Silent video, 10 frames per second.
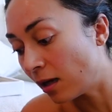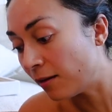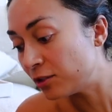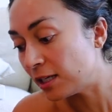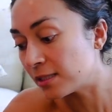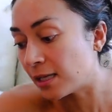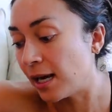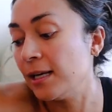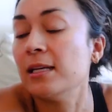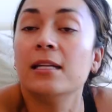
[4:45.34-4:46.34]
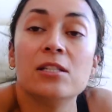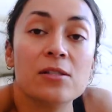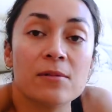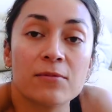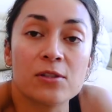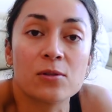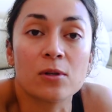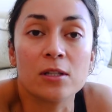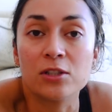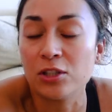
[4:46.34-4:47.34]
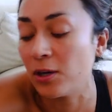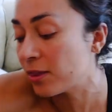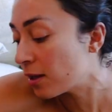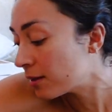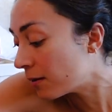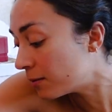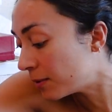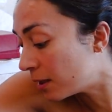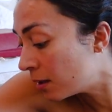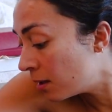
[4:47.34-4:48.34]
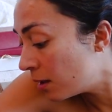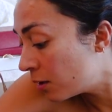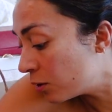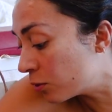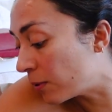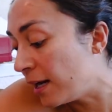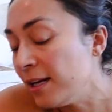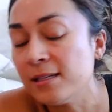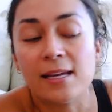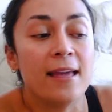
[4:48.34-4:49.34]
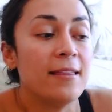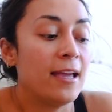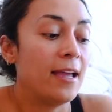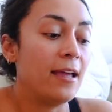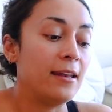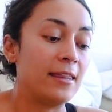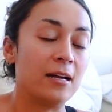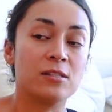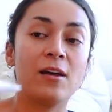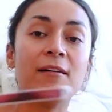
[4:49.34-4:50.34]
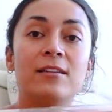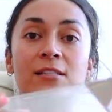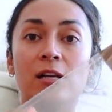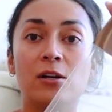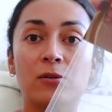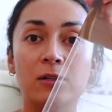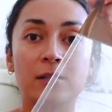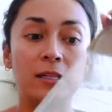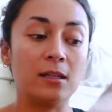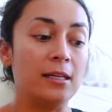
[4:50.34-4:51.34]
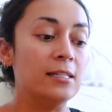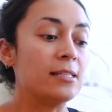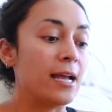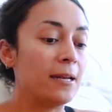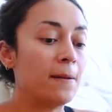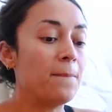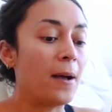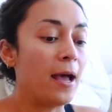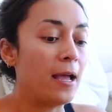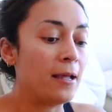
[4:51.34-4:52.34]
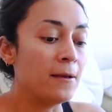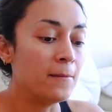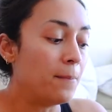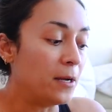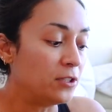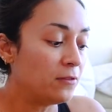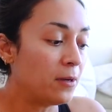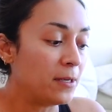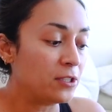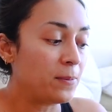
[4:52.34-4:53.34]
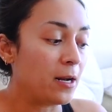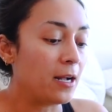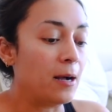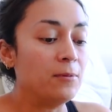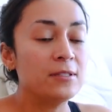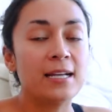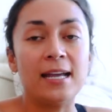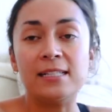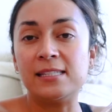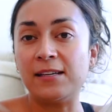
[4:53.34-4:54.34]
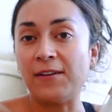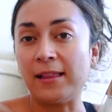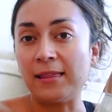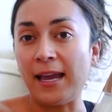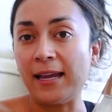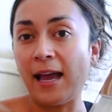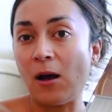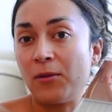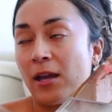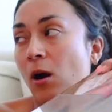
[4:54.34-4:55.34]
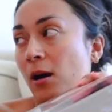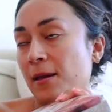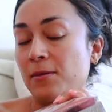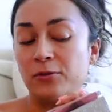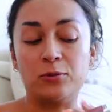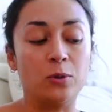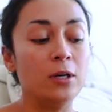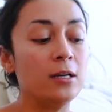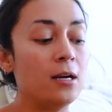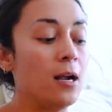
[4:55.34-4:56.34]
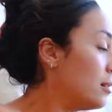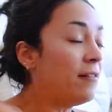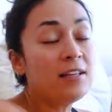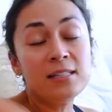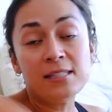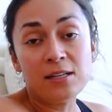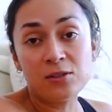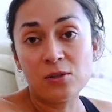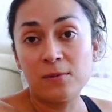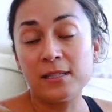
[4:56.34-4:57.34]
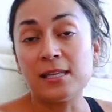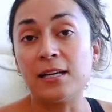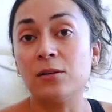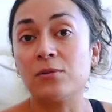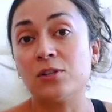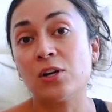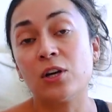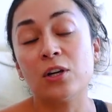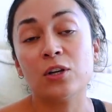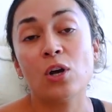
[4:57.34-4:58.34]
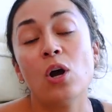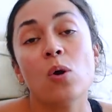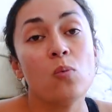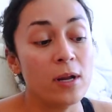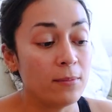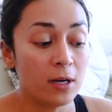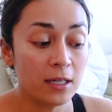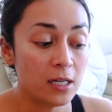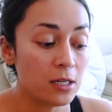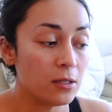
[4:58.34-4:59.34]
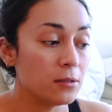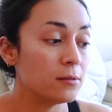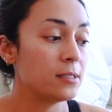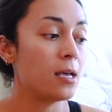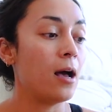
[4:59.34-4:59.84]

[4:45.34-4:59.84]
The off chance that I need to use them for storage, you know, I thought that would be great. And then they also have these acrylic lids. I didn't buy a bunch of them. I just bought a couple to kind of see if I like how they are in the drawer. Love the container store because I can return what I'm not gonna use.